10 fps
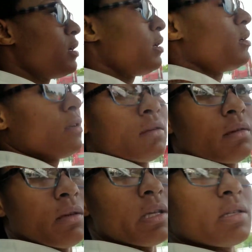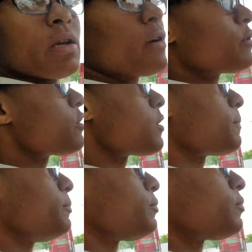well, ma, terse. that you
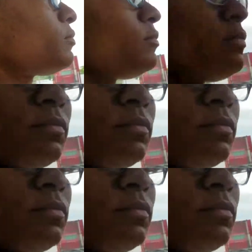already know he